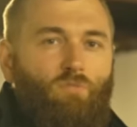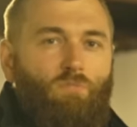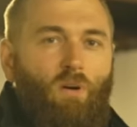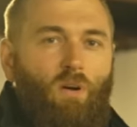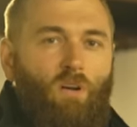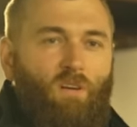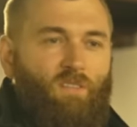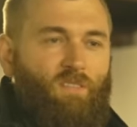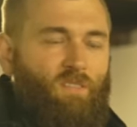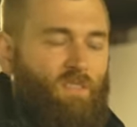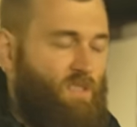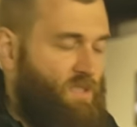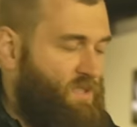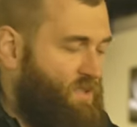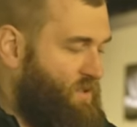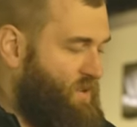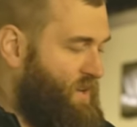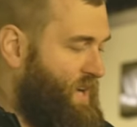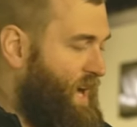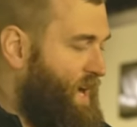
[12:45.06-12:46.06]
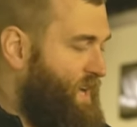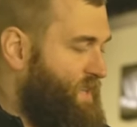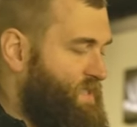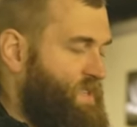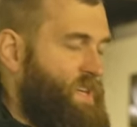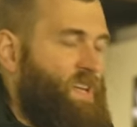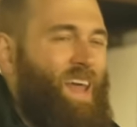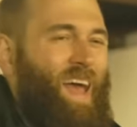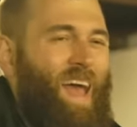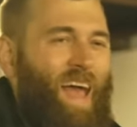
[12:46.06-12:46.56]
bungs in your
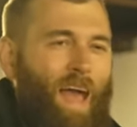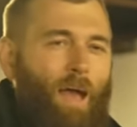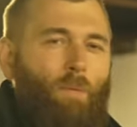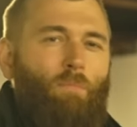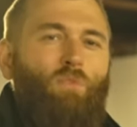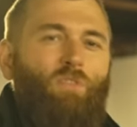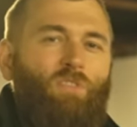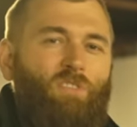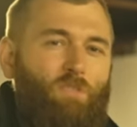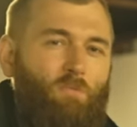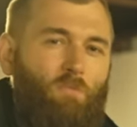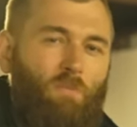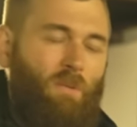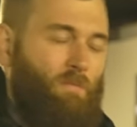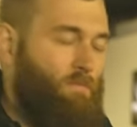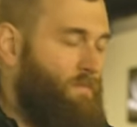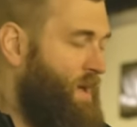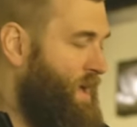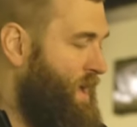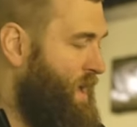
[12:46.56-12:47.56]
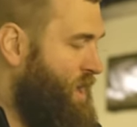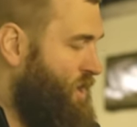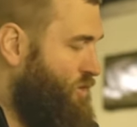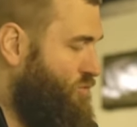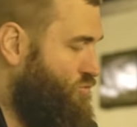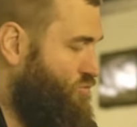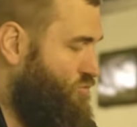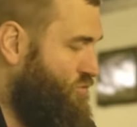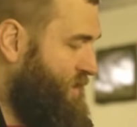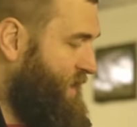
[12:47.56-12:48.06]
cask and hammer them in
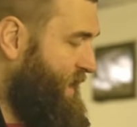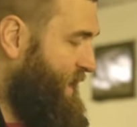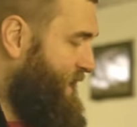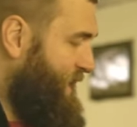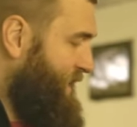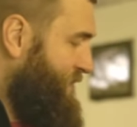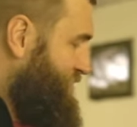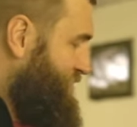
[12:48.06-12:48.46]
really,